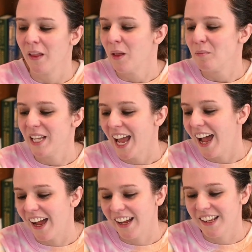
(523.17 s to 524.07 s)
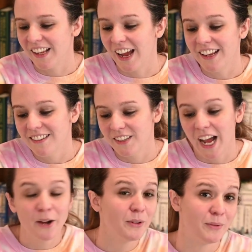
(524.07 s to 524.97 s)
But yeah,
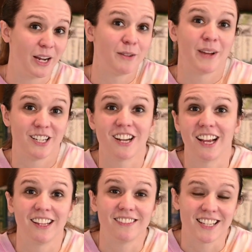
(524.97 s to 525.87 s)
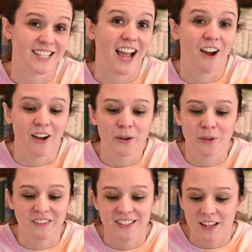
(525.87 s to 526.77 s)
I would recommend checking this out. I
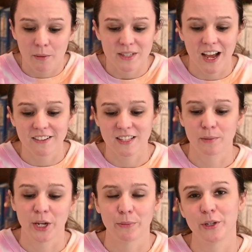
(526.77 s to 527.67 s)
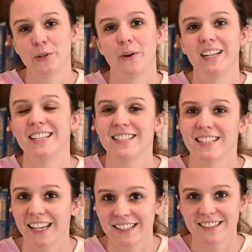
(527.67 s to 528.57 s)
would. This comes out September
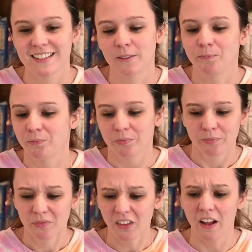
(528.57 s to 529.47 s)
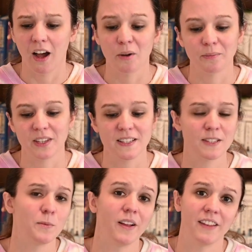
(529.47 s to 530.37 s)
26th. This
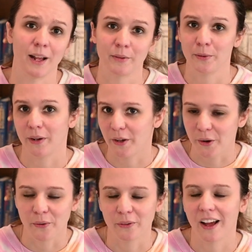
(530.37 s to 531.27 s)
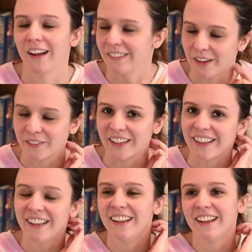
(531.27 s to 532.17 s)
is one that I'm going to want to own. I loved
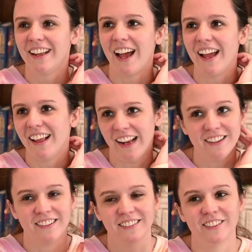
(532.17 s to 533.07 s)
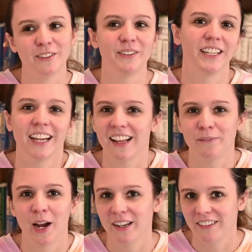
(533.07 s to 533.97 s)
it. I do think I
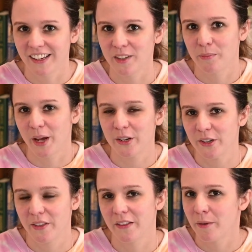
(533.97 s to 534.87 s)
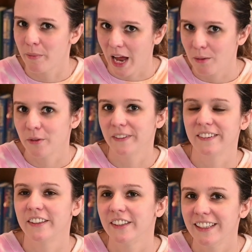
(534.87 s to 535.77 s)
probably liked it better than the Babel
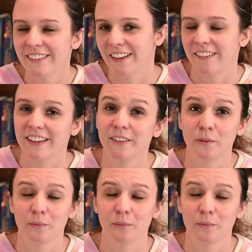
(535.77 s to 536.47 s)
series, at least